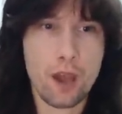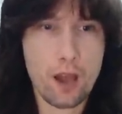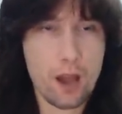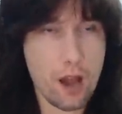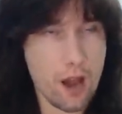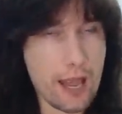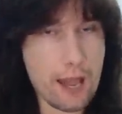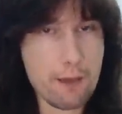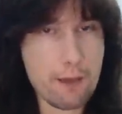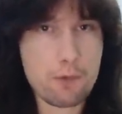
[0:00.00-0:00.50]

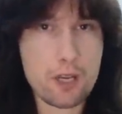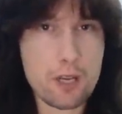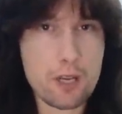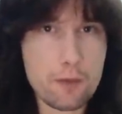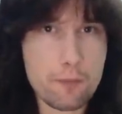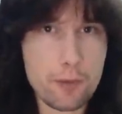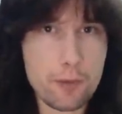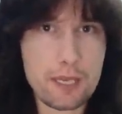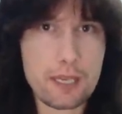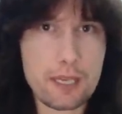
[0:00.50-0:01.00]
I am going to
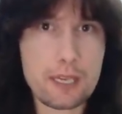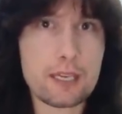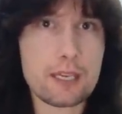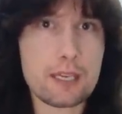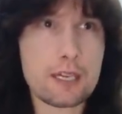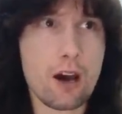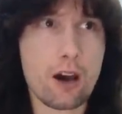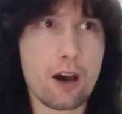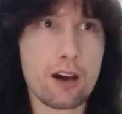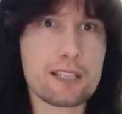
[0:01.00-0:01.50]

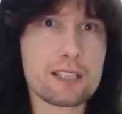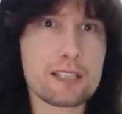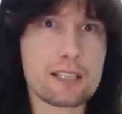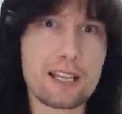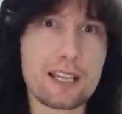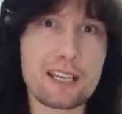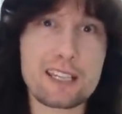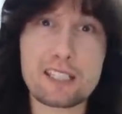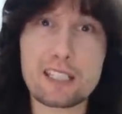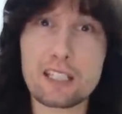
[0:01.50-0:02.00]
be
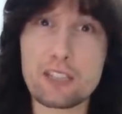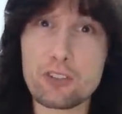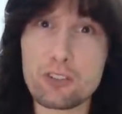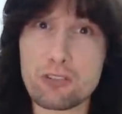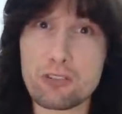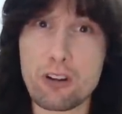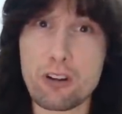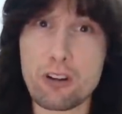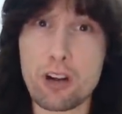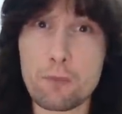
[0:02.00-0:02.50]
isolating
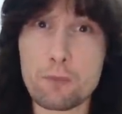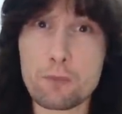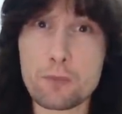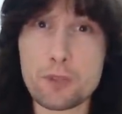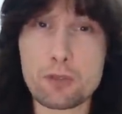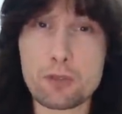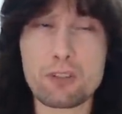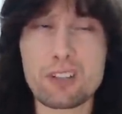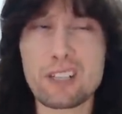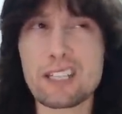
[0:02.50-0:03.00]

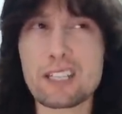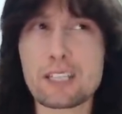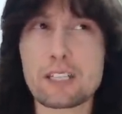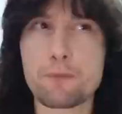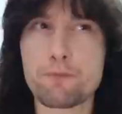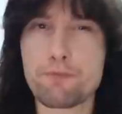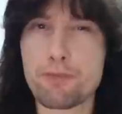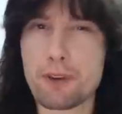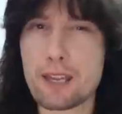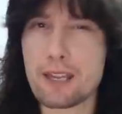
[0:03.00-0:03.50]
drums, or at
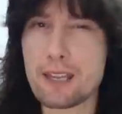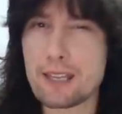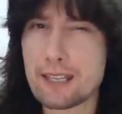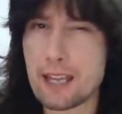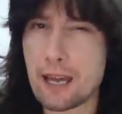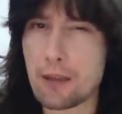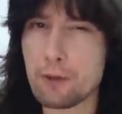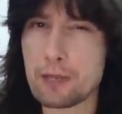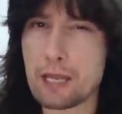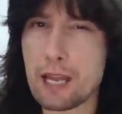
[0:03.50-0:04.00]
least bringing
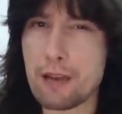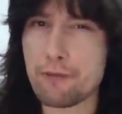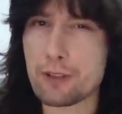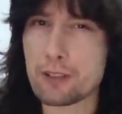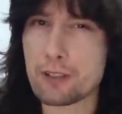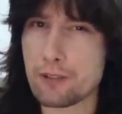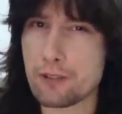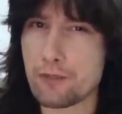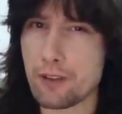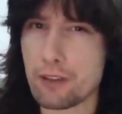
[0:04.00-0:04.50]
down
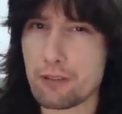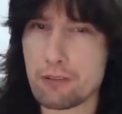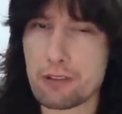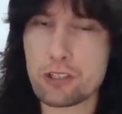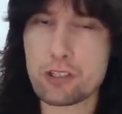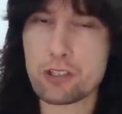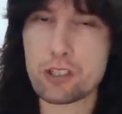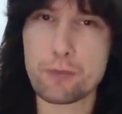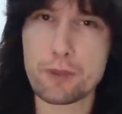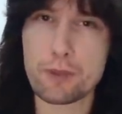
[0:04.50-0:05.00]
levels of other
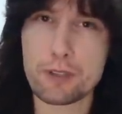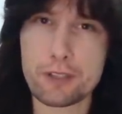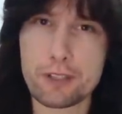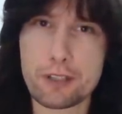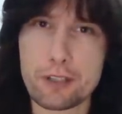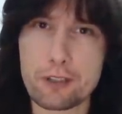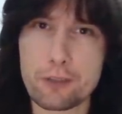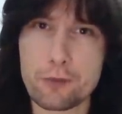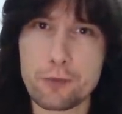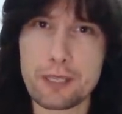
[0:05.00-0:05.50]
instruments
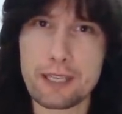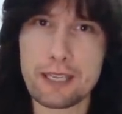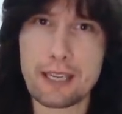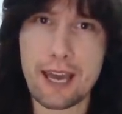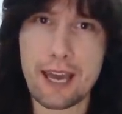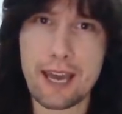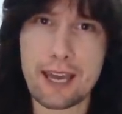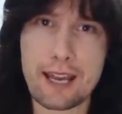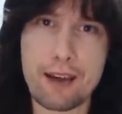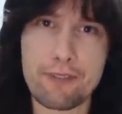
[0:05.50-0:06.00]
so that we
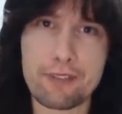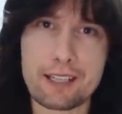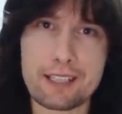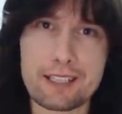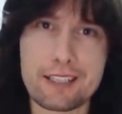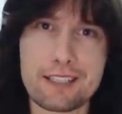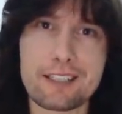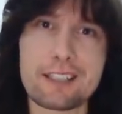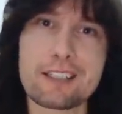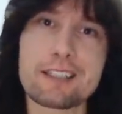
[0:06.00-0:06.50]
can have a
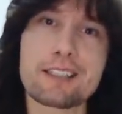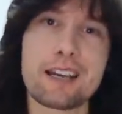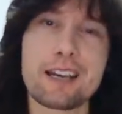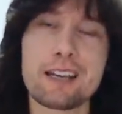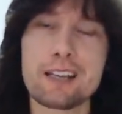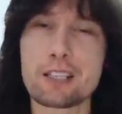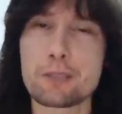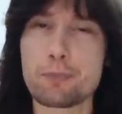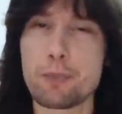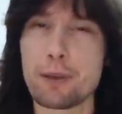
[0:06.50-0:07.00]
listen to
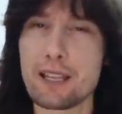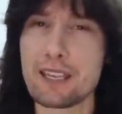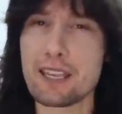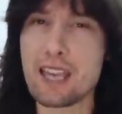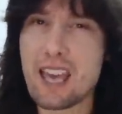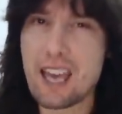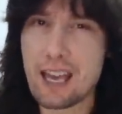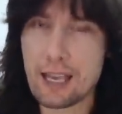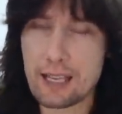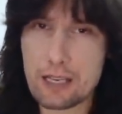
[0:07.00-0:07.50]
Taylor's playing
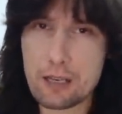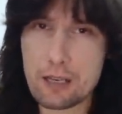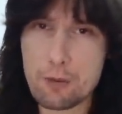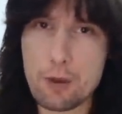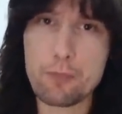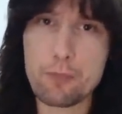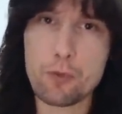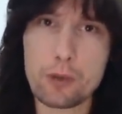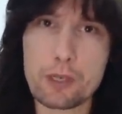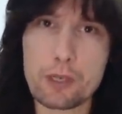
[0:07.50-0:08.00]
a little
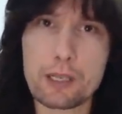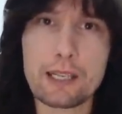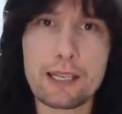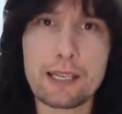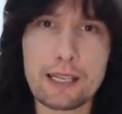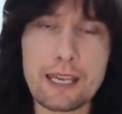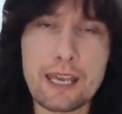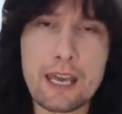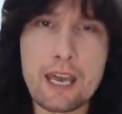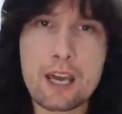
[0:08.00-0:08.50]
bit more
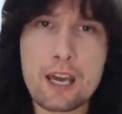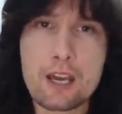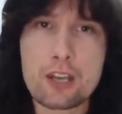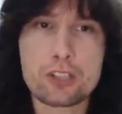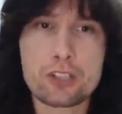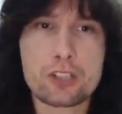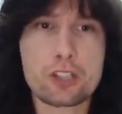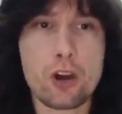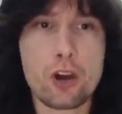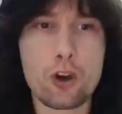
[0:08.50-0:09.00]
clearly.
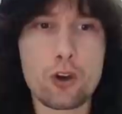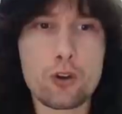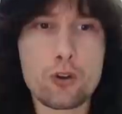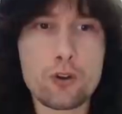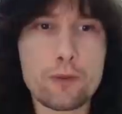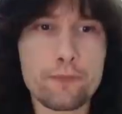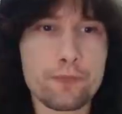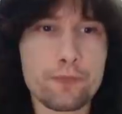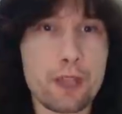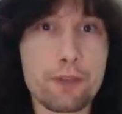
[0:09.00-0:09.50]

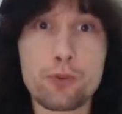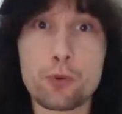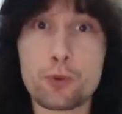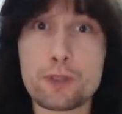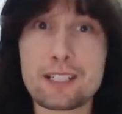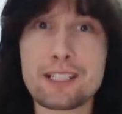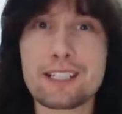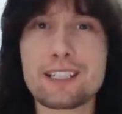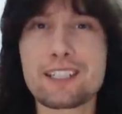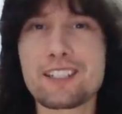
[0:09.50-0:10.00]
So, if you
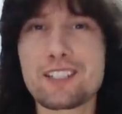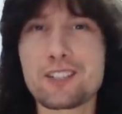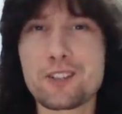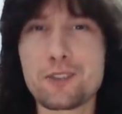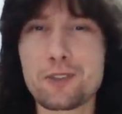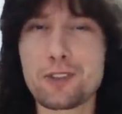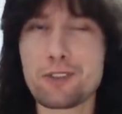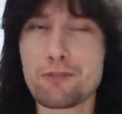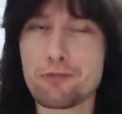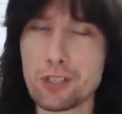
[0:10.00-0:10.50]
want to listen
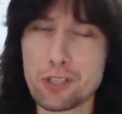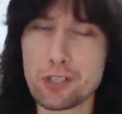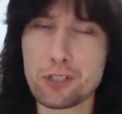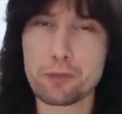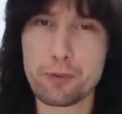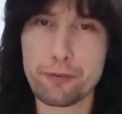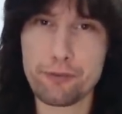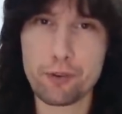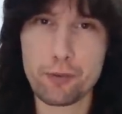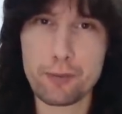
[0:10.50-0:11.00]
to the original
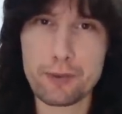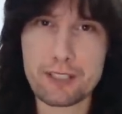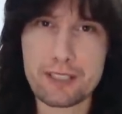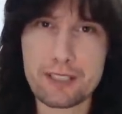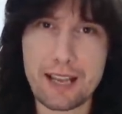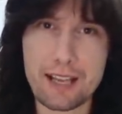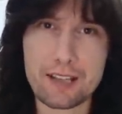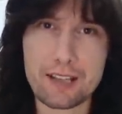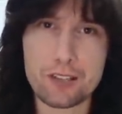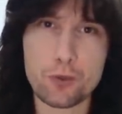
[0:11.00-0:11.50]
performance,
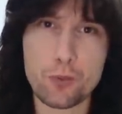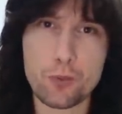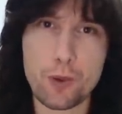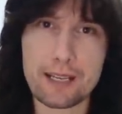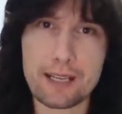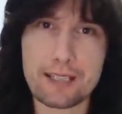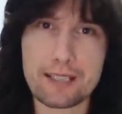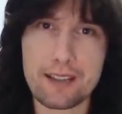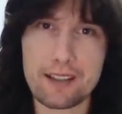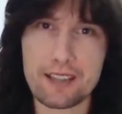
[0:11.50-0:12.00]
as
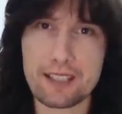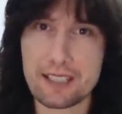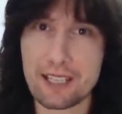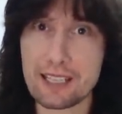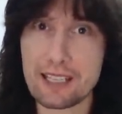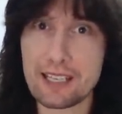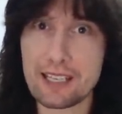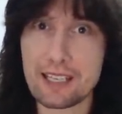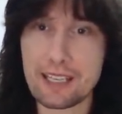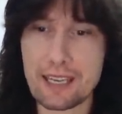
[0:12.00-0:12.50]
always, there's a
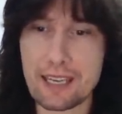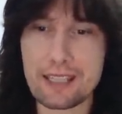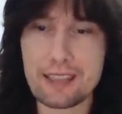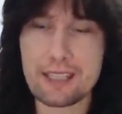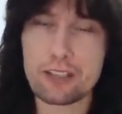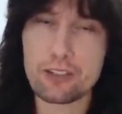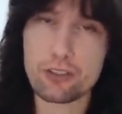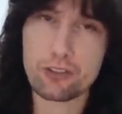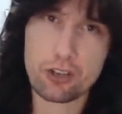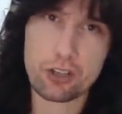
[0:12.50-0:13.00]
link in
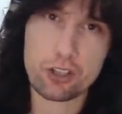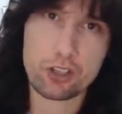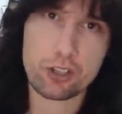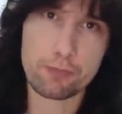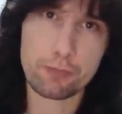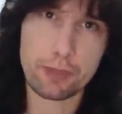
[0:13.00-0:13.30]
the description